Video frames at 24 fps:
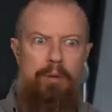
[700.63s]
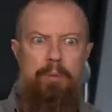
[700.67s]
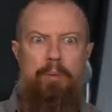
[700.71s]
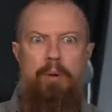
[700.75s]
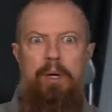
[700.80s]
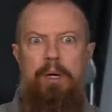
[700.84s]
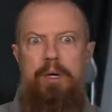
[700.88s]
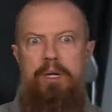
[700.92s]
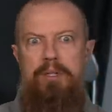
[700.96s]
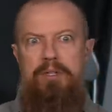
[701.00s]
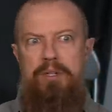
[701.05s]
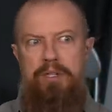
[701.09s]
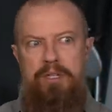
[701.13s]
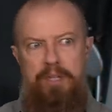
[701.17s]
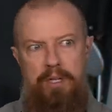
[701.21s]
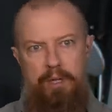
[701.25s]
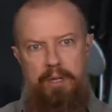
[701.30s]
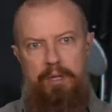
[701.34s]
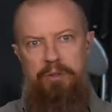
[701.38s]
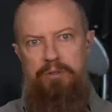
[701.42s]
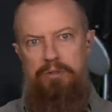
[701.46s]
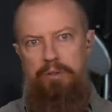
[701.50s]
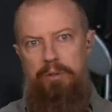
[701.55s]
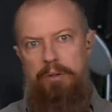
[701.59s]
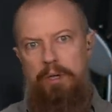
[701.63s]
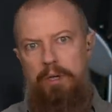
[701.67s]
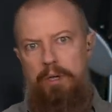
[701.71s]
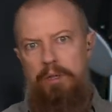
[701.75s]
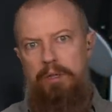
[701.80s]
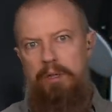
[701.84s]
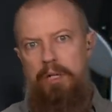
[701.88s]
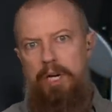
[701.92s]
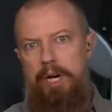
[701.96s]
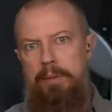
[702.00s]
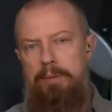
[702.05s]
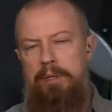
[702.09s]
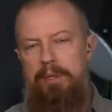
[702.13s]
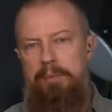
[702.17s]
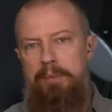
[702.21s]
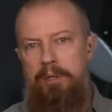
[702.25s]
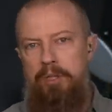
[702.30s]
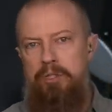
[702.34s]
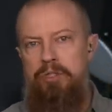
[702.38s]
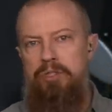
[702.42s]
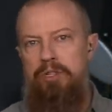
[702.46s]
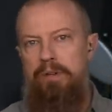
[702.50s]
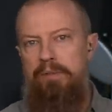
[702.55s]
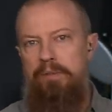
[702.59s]
why is it taking so long to copy the
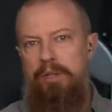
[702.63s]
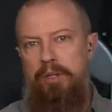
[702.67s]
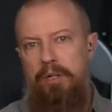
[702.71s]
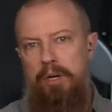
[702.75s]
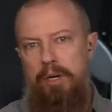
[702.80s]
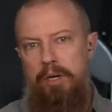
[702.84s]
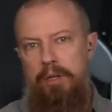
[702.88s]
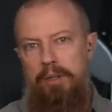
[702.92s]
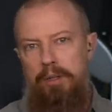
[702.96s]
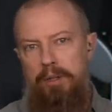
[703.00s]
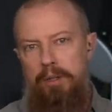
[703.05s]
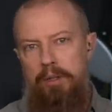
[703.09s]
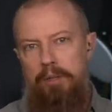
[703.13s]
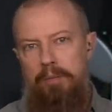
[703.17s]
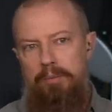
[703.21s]
pictures off the card?